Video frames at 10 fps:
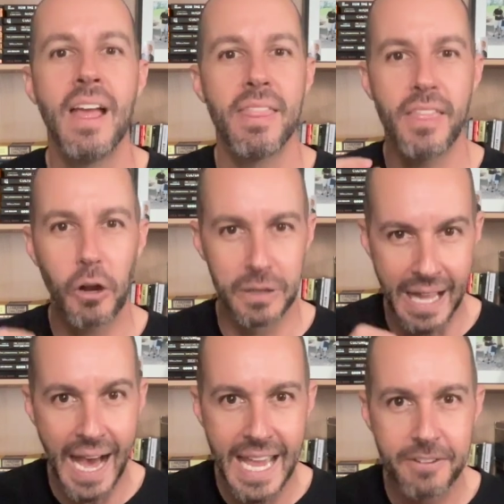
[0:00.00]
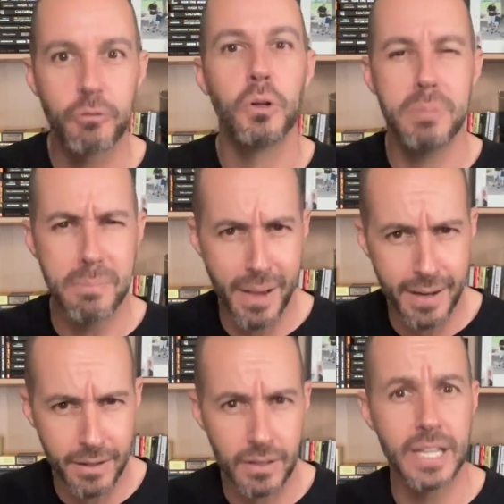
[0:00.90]
Their life would be
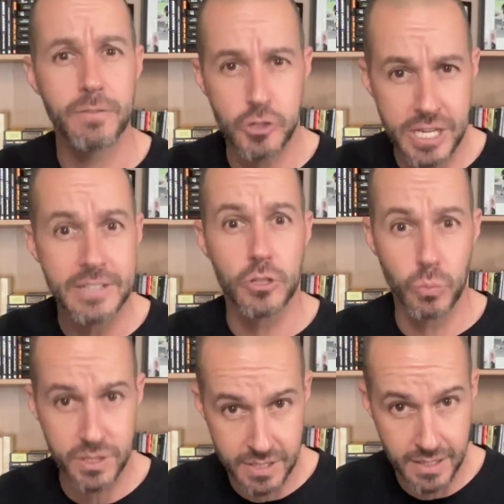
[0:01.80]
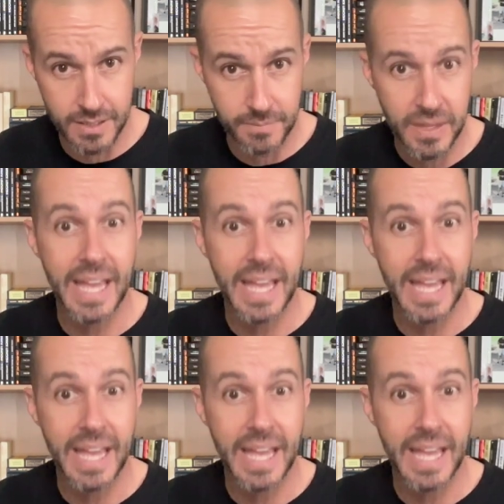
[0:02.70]
better if Jesus was in it,